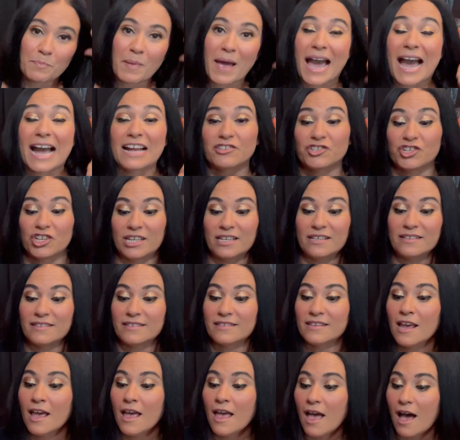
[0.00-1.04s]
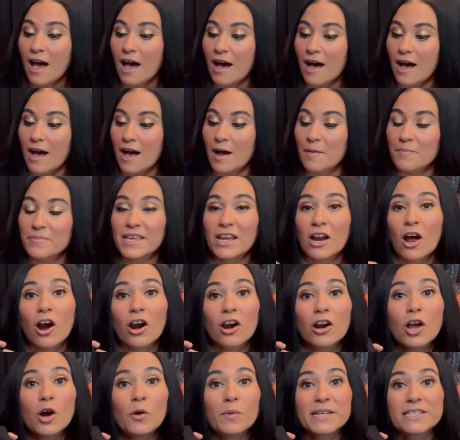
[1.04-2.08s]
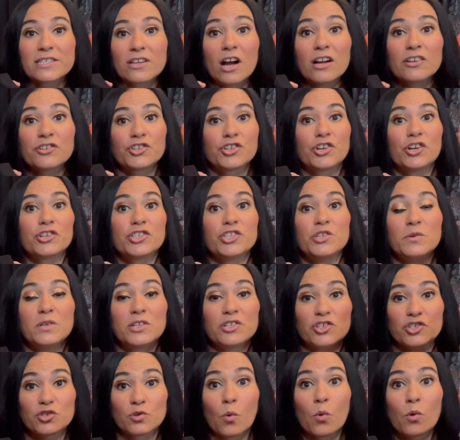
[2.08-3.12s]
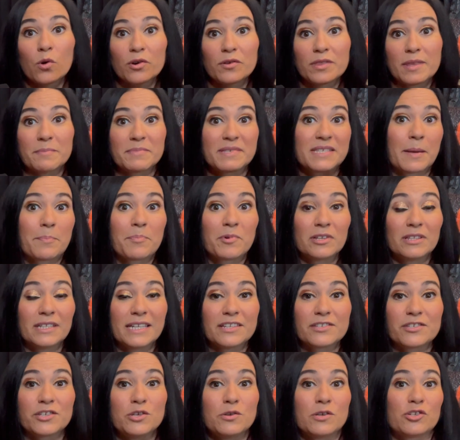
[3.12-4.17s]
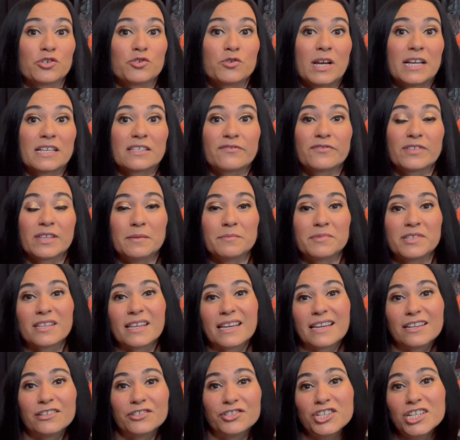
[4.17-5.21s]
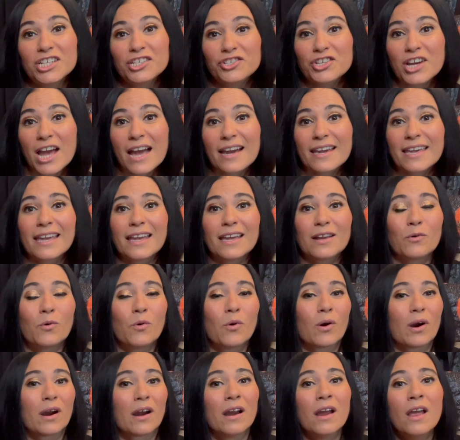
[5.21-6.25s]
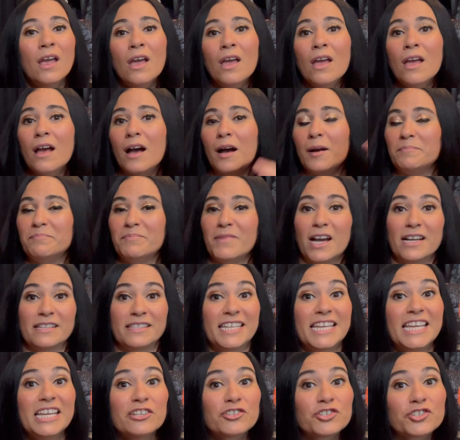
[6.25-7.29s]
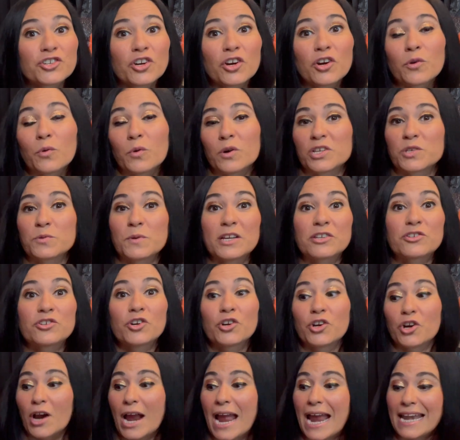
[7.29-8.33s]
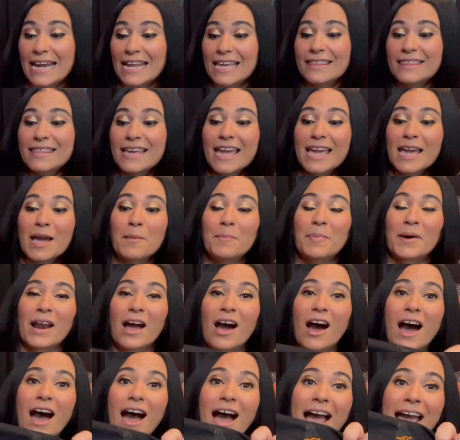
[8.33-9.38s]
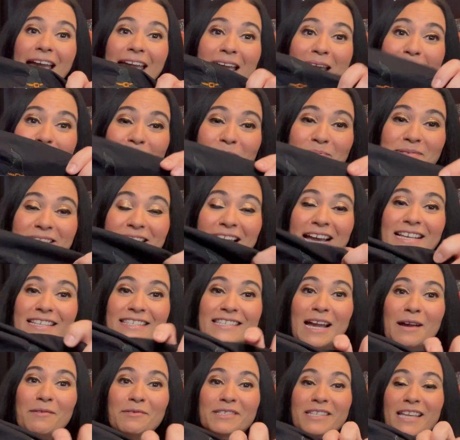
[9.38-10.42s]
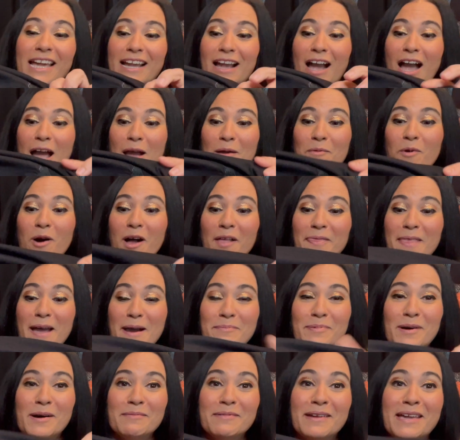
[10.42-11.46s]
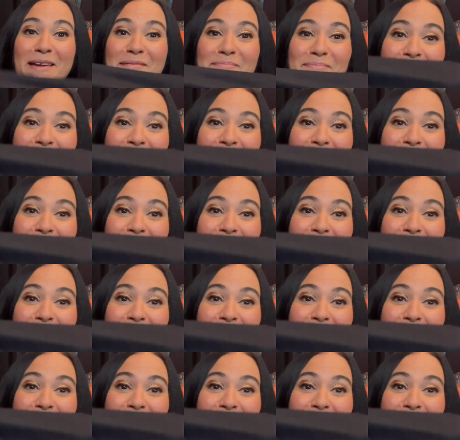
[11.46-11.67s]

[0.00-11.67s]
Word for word: patches um, that aren't always on shirts. You can just order them separately so you can transfer them to like a jean jacket or a a t-shirt or a sweatshirt or anything, but I am obsessed. I was like, I want that pumpkin